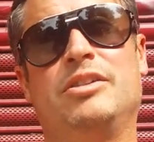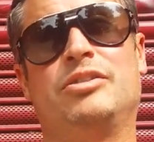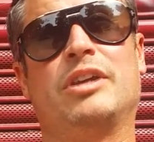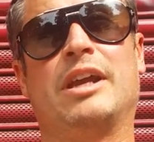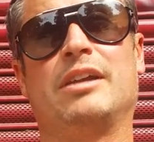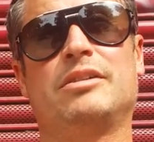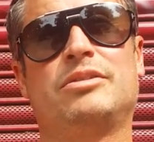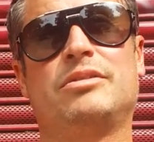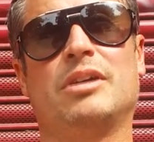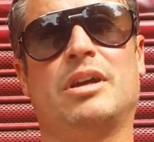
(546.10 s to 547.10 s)
used to get
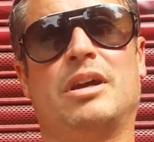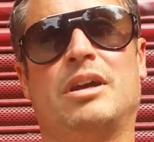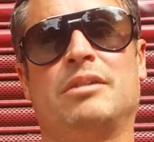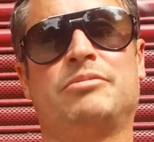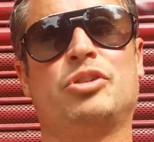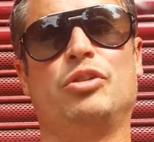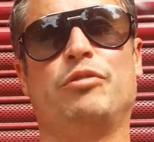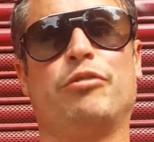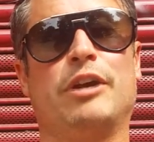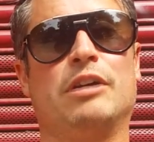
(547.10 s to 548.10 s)

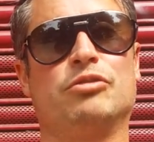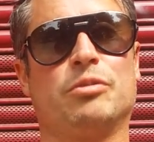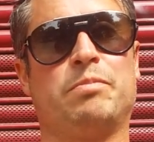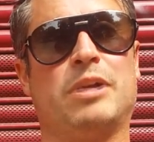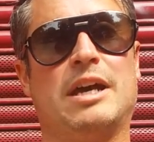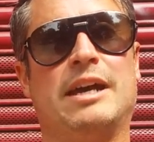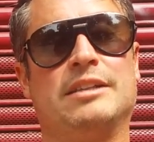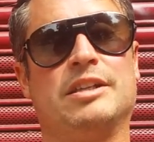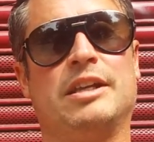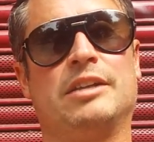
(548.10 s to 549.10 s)
200-300
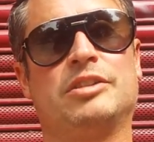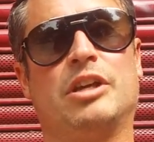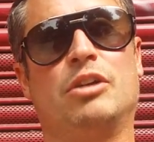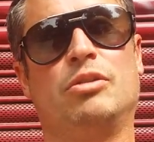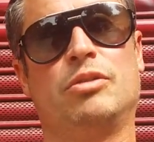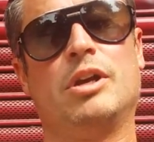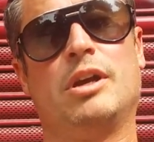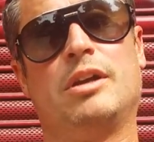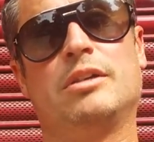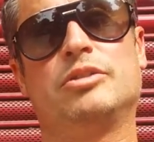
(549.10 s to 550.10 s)
players in it. So
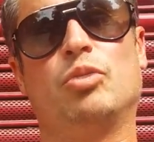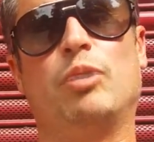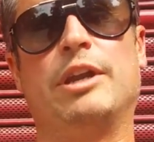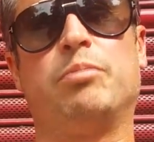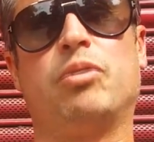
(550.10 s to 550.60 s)
to win a